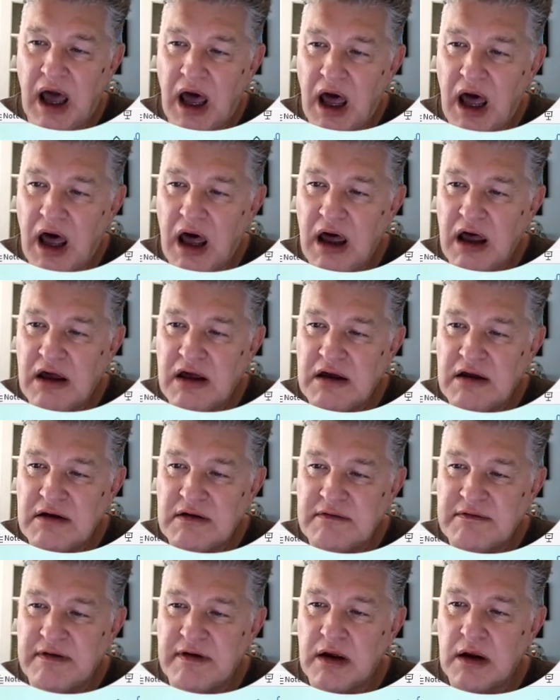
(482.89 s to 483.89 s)

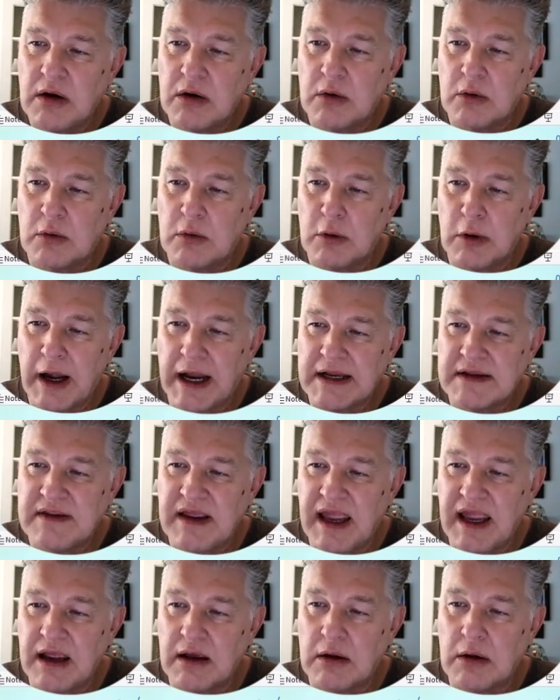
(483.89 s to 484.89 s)
of
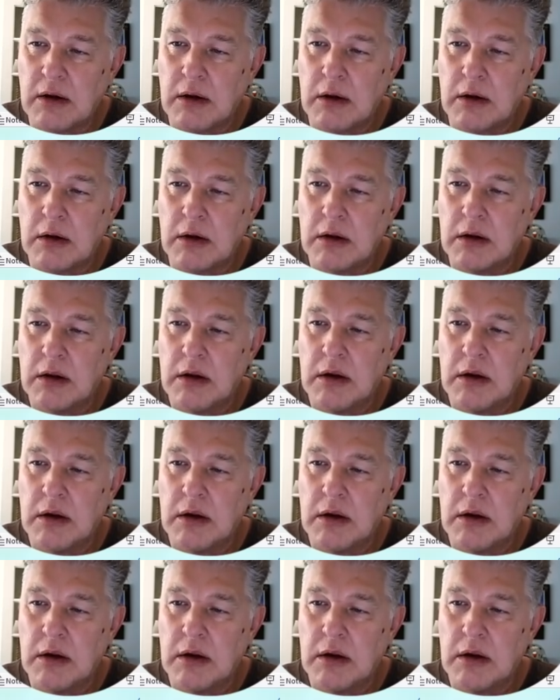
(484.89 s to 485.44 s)
rectangle.